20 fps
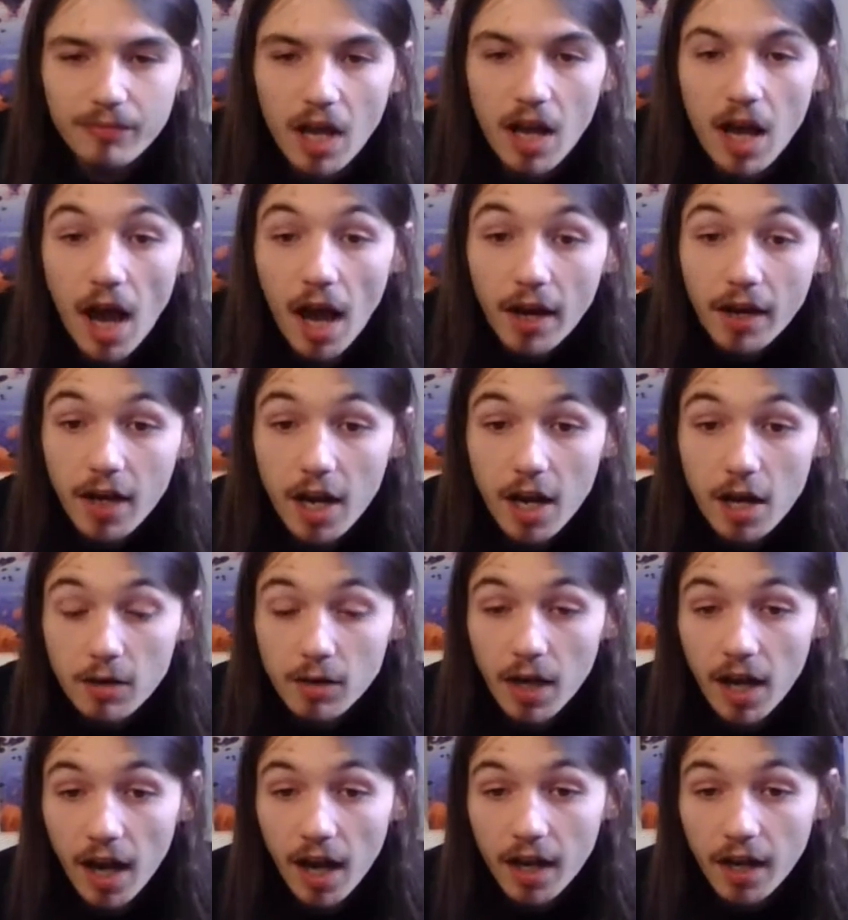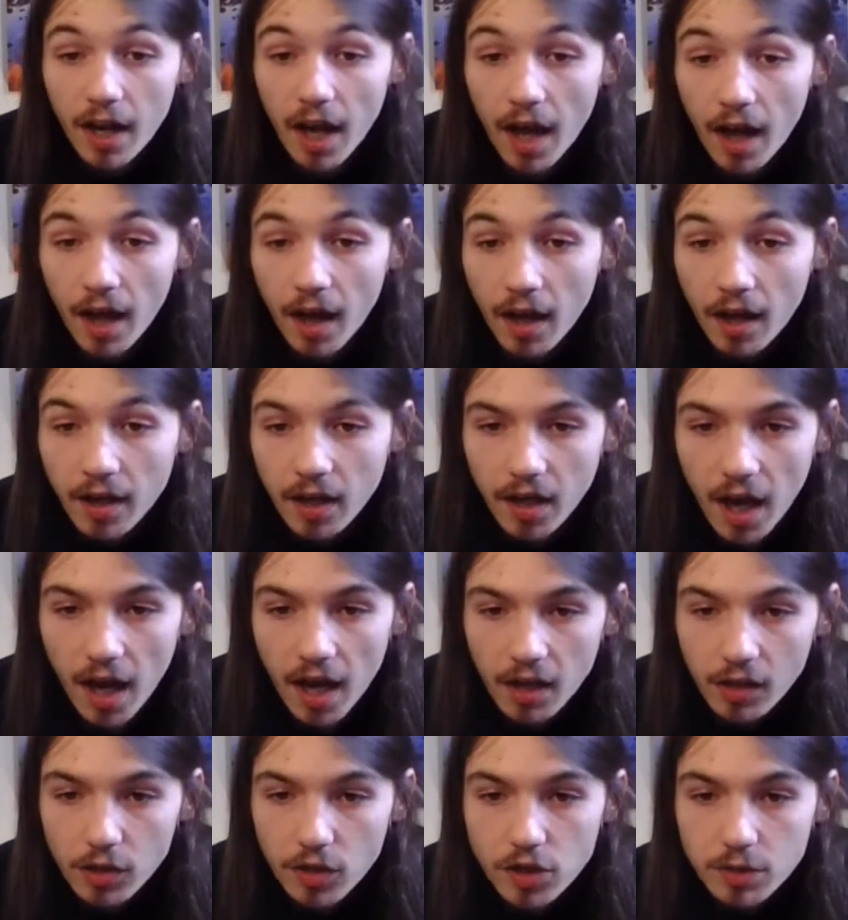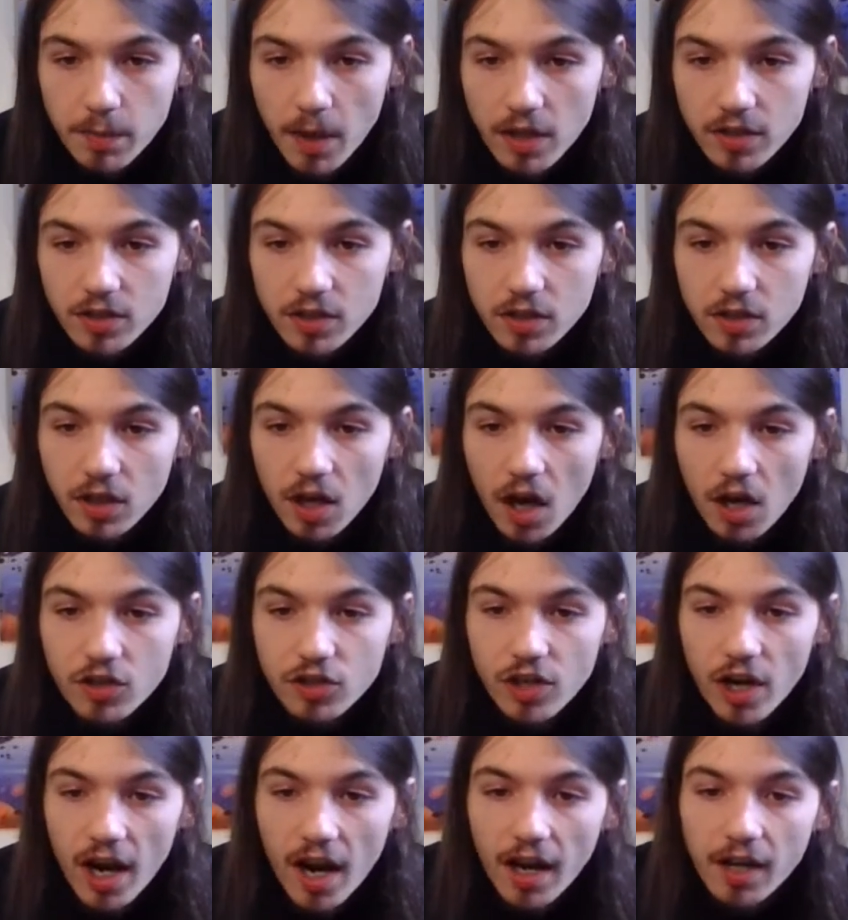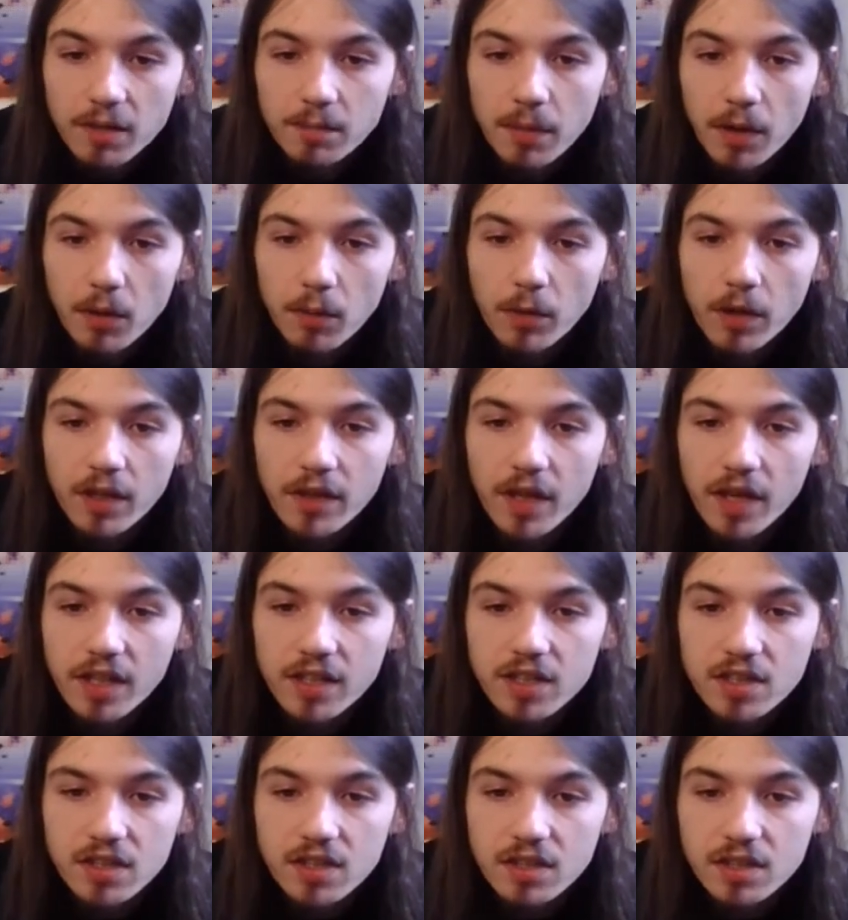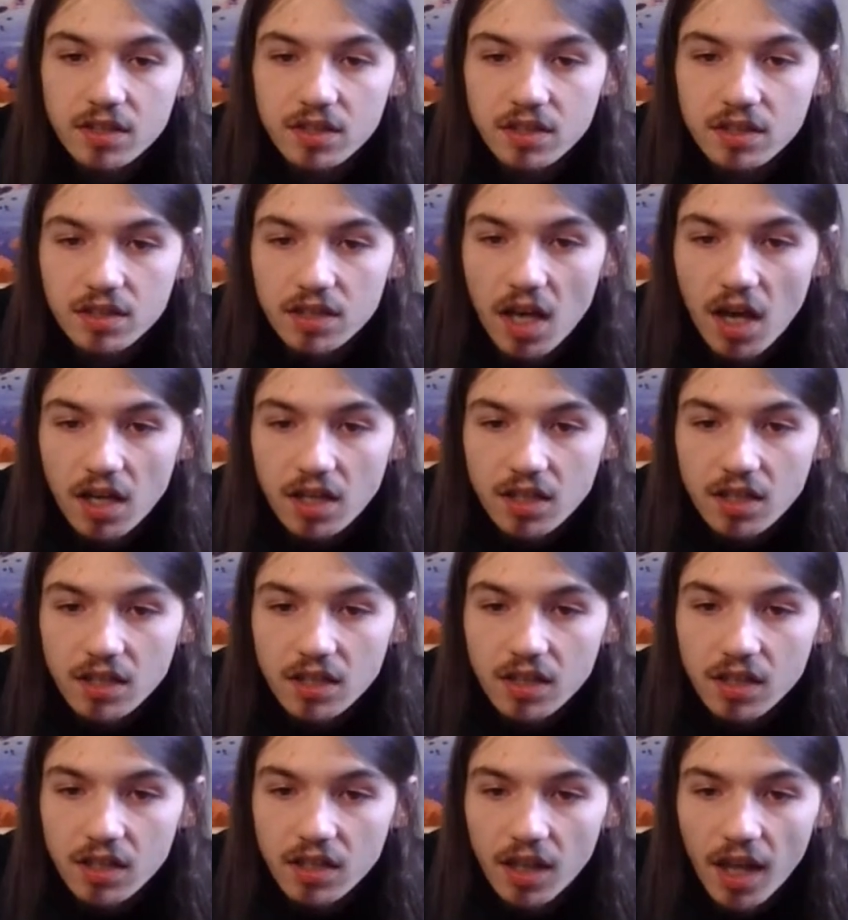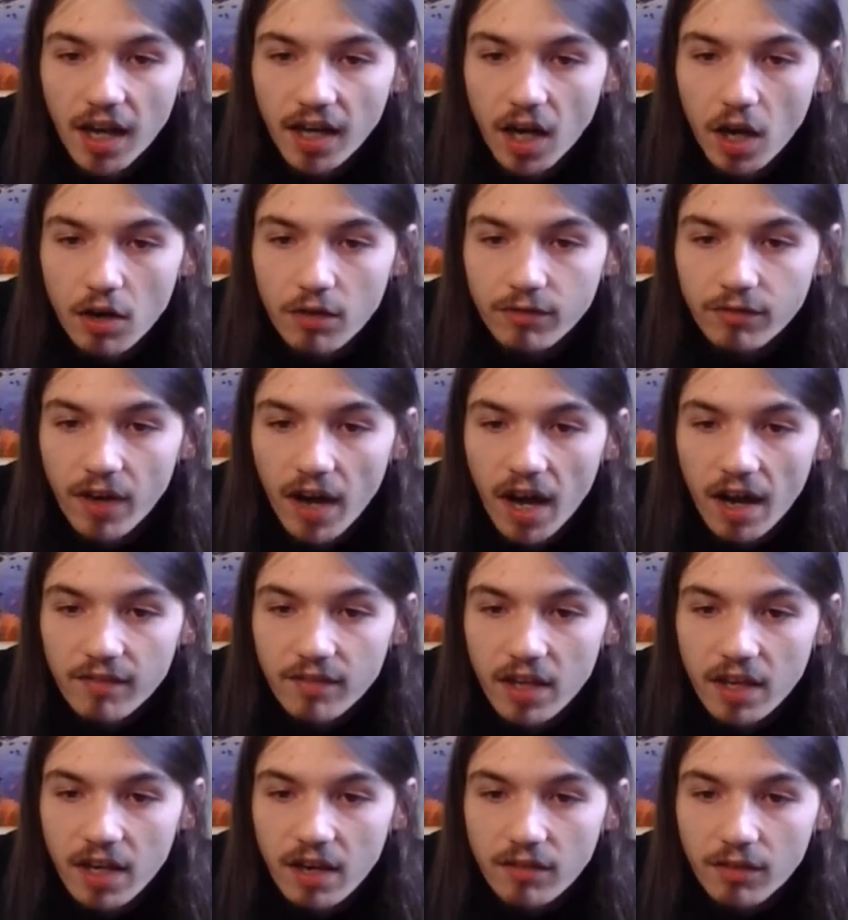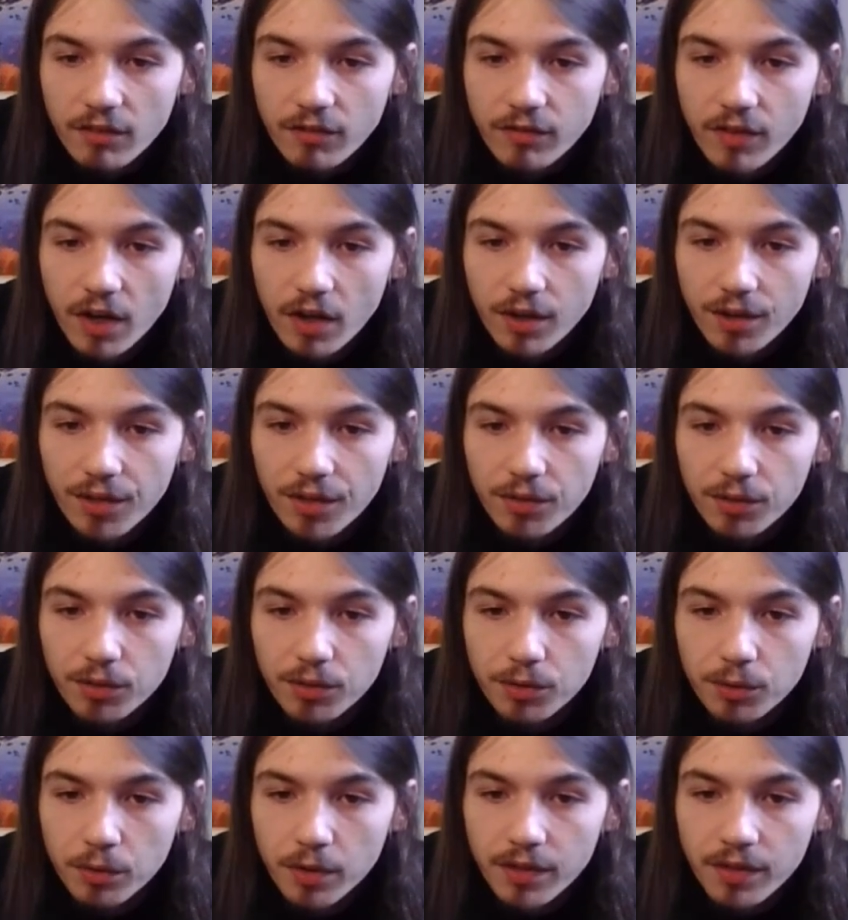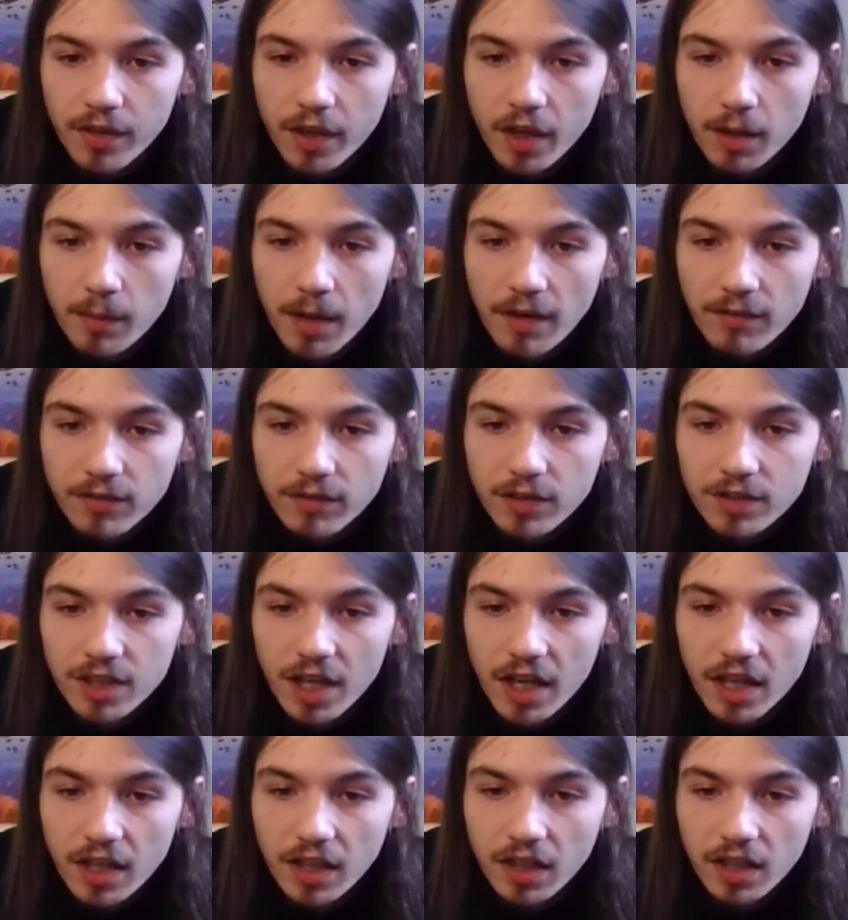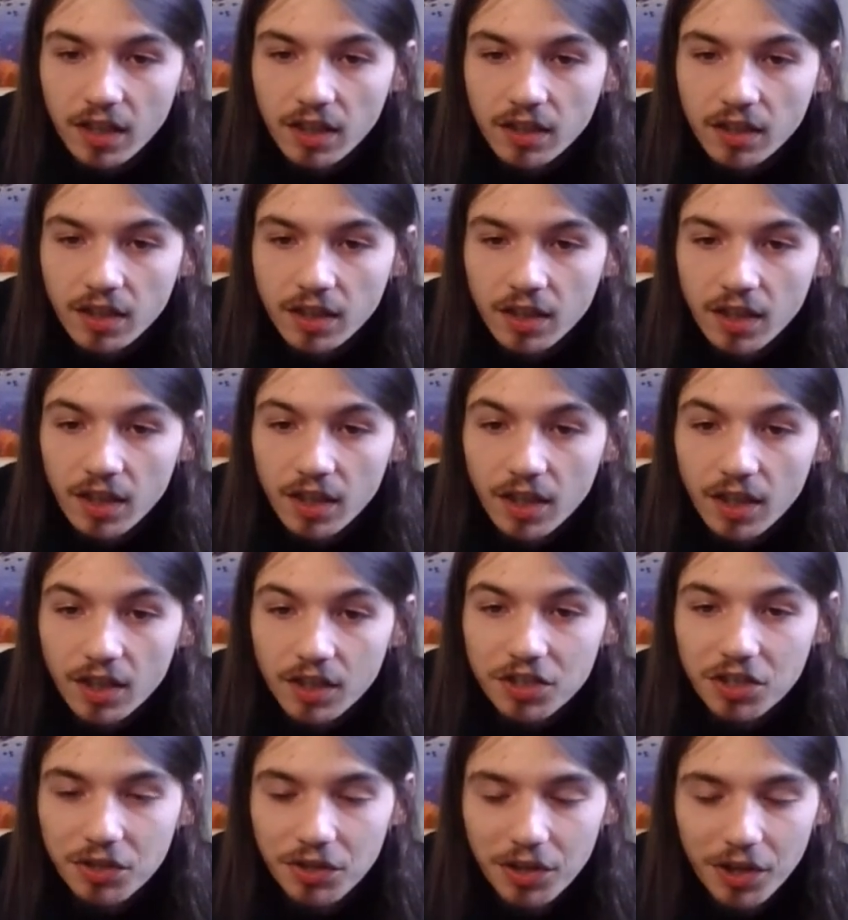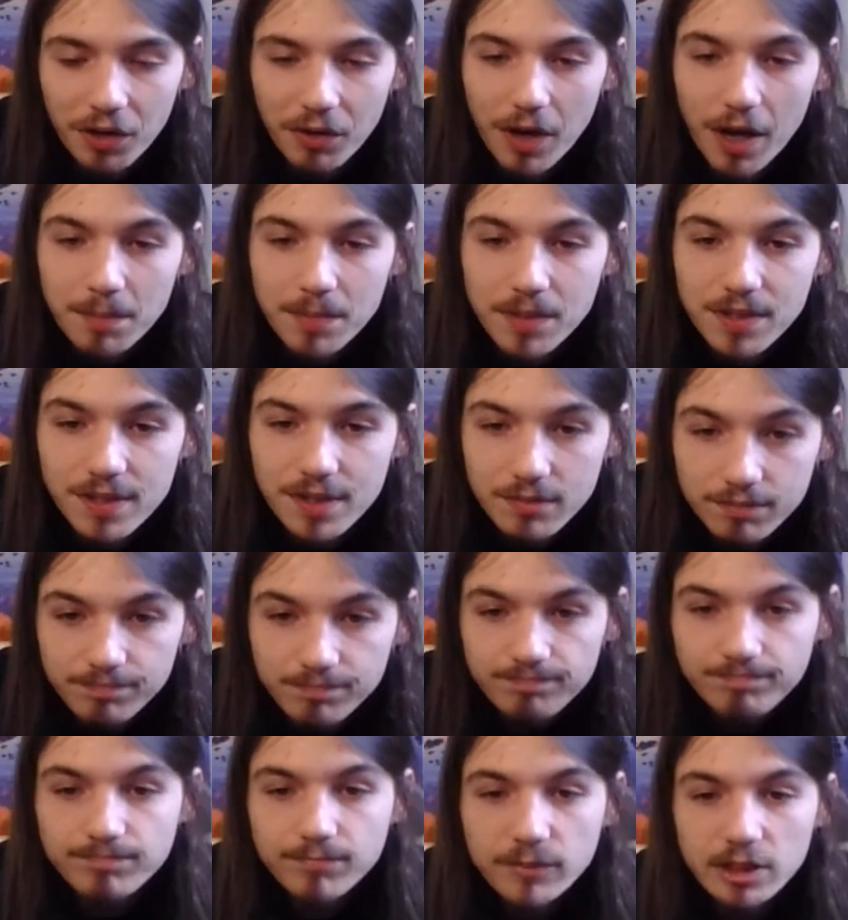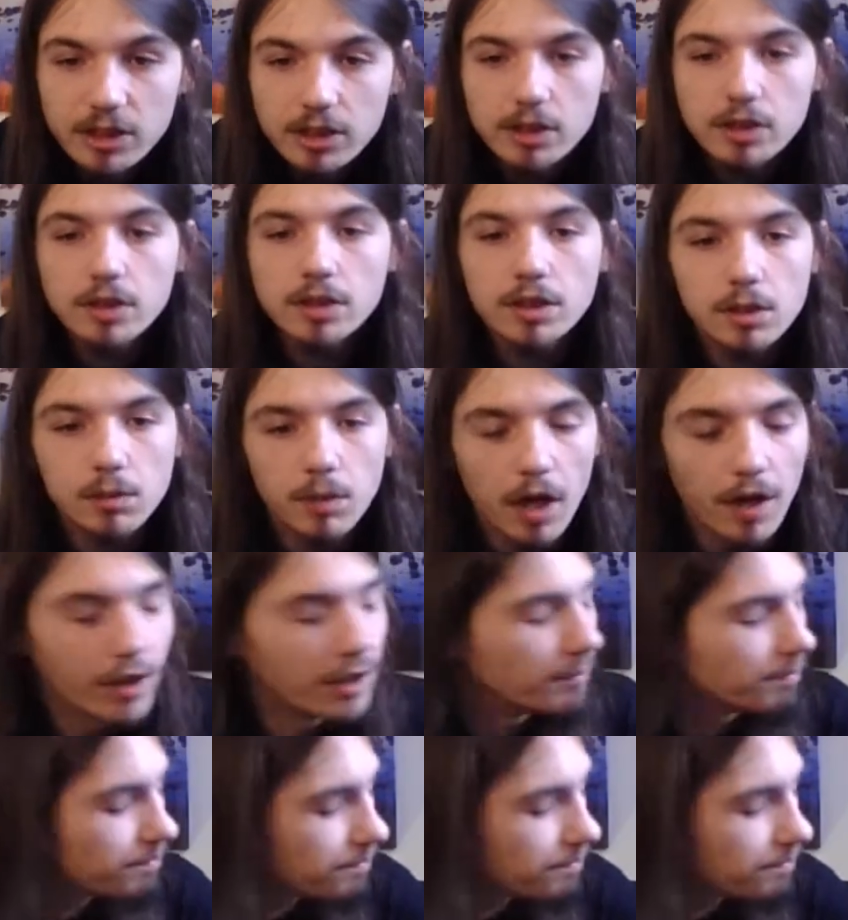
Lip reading: I had an Halo sponsor contract, but when they sucked in like 05, they never followed through with them after taking to their reps. Well then.